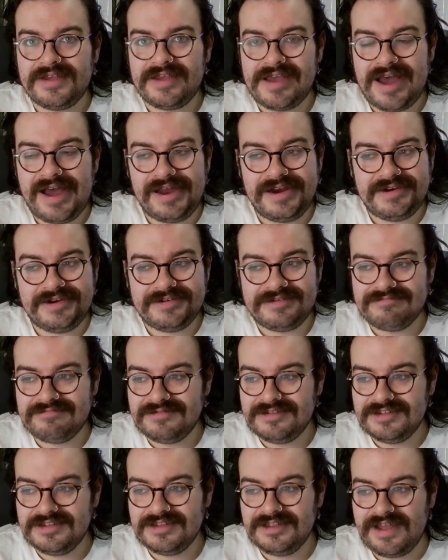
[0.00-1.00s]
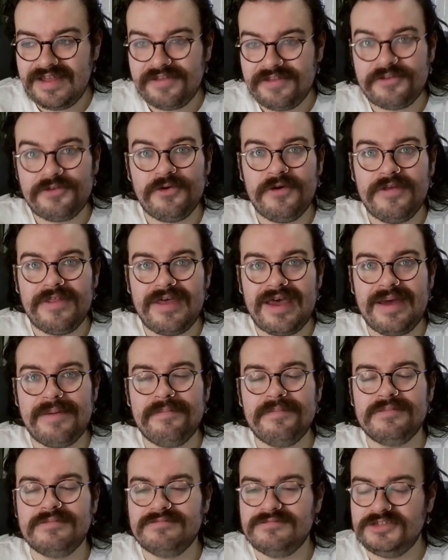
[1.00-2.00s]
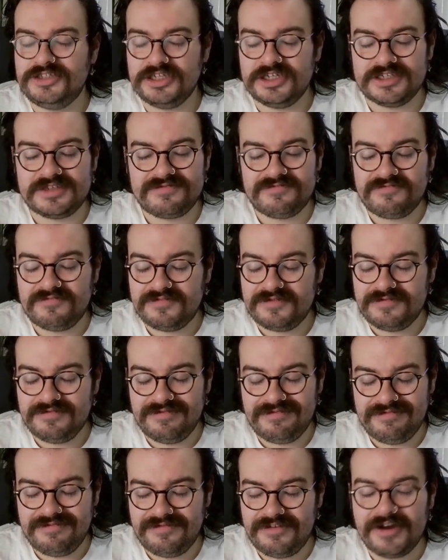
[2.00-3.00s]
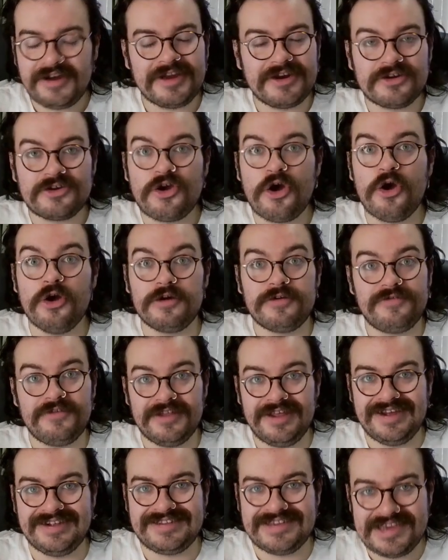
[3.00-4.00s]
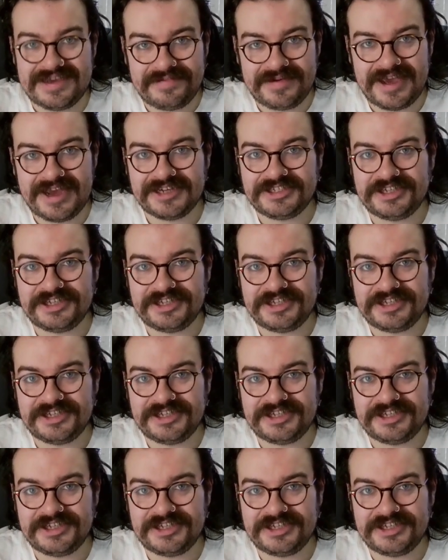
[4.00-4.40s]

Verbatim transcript: and let the two of them just fucking cook for that TBS